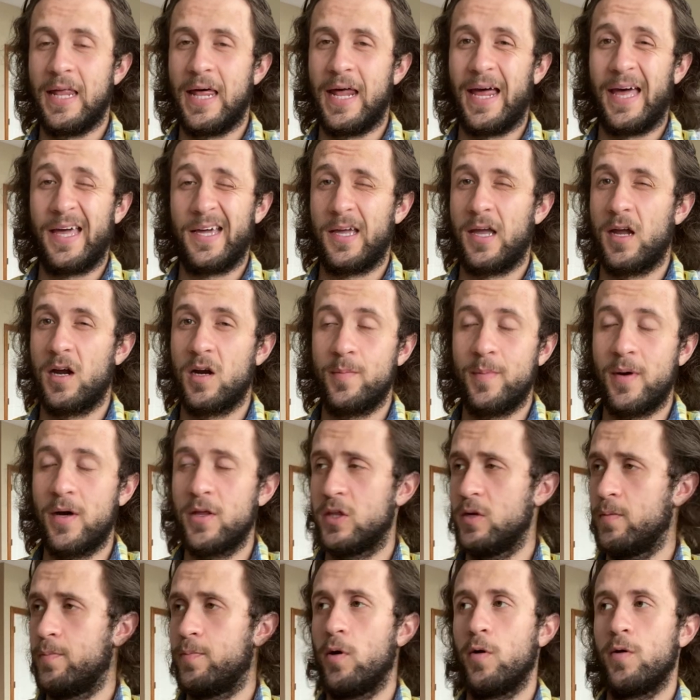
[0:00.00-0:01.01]
that I care
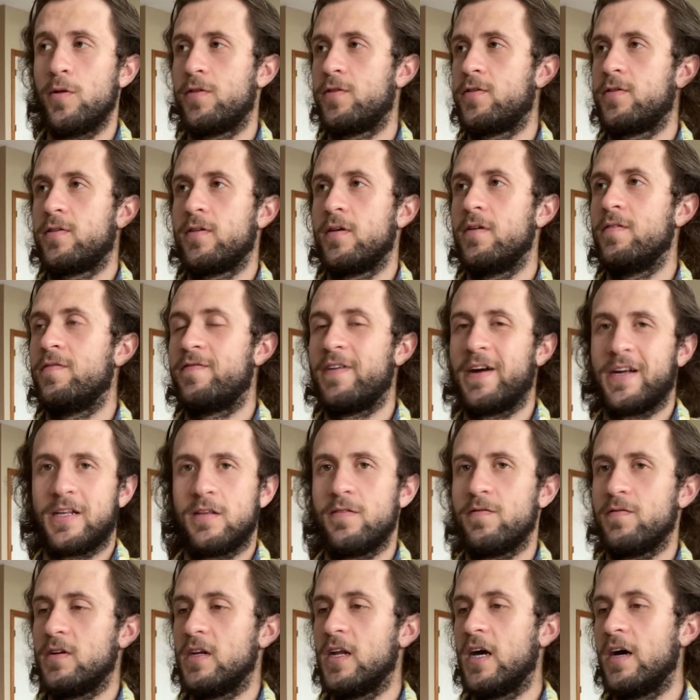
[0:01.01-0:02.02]
about, they're both
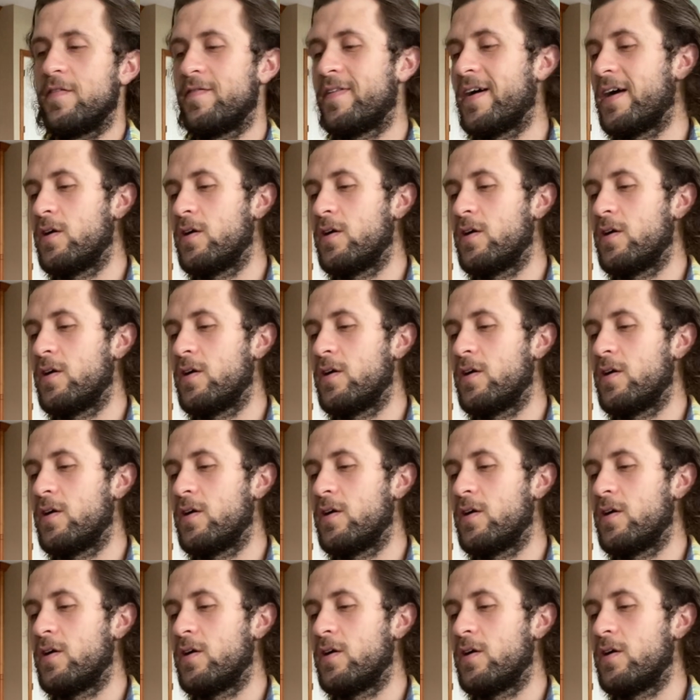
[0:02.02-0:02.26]
effective enough.